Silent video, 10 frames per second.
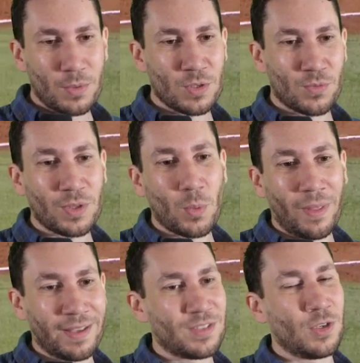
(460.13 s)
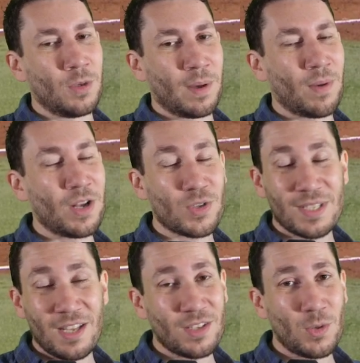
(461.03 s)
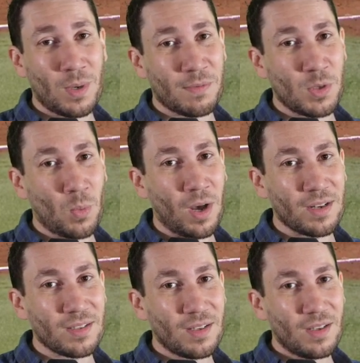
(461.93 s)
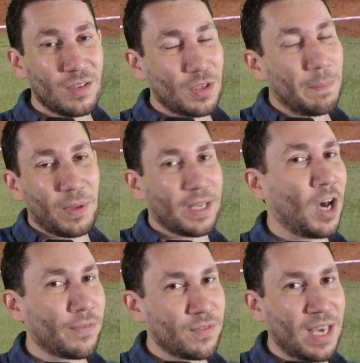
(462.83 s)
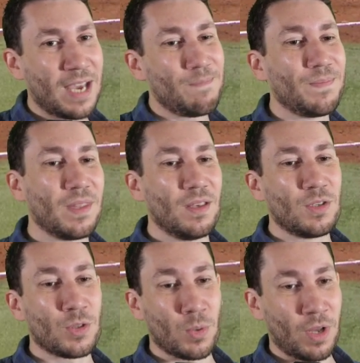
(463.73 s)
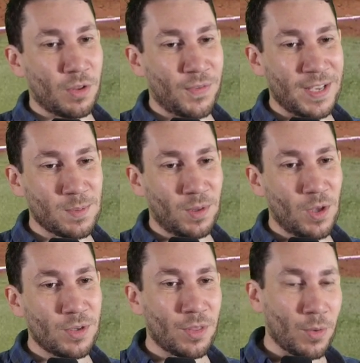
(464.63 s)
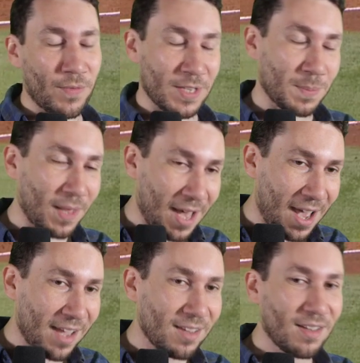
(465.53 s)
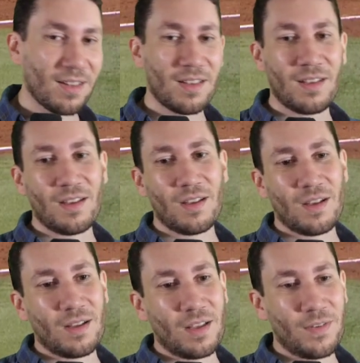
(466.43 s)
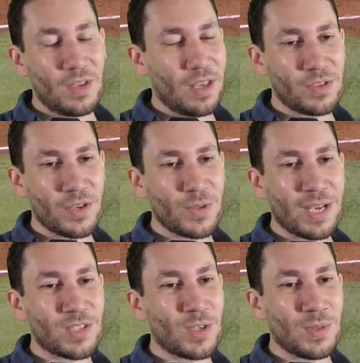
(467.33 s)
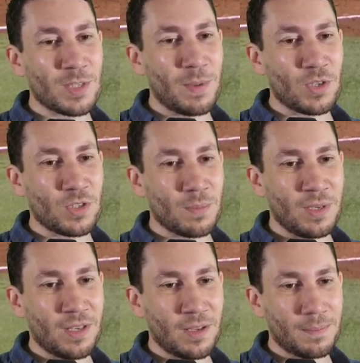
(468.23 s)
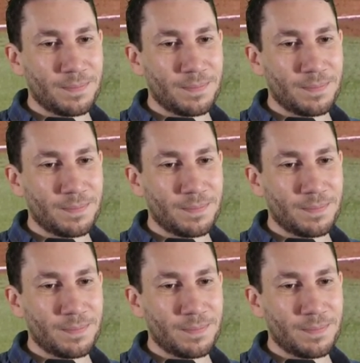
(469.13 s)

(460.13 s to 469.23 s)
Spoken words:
which is really well executed by Rogers. And now you can do whatever you want. You can play off of that. You can throw another fastball low. You can throw a fastball high. As long as you execute this pitch, it should be good.